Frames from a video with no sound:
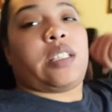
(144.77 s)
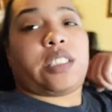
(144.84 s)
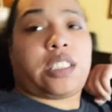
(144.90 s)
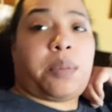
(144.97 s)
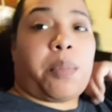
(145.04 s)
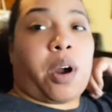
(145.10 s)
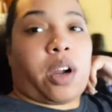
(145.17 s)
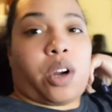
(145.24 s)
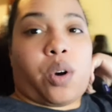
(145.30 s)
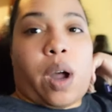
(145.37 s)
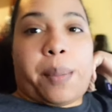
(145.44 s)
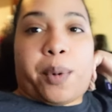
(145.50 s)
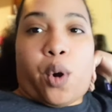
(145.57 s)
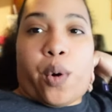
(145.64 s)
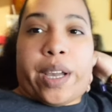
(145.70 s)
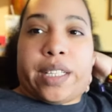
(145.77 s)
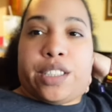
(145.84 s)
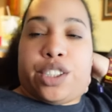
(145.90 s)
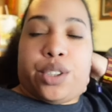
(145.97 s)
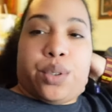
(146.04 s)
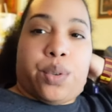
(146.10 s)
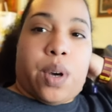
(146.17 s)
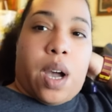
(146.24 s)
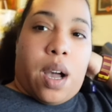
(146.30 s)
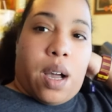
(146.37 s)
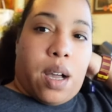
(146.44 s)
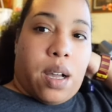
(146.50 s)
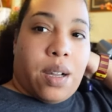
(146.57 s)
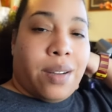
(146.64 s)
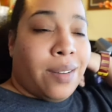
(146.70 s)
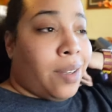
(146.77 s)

Tomorrow I'm going to uh,